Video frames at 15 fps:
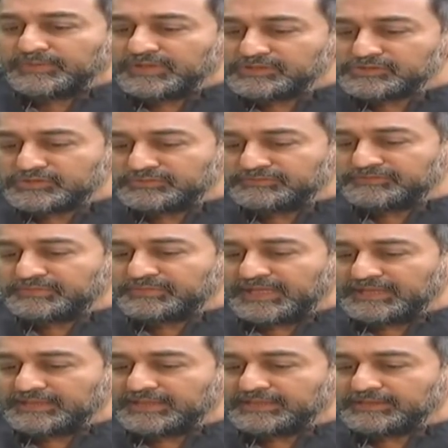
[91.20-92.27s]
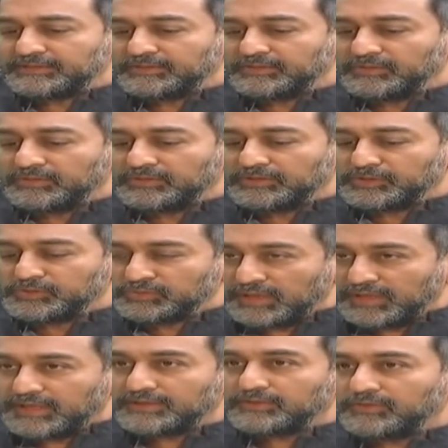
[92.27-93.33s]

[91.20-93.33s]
we assume from that that you are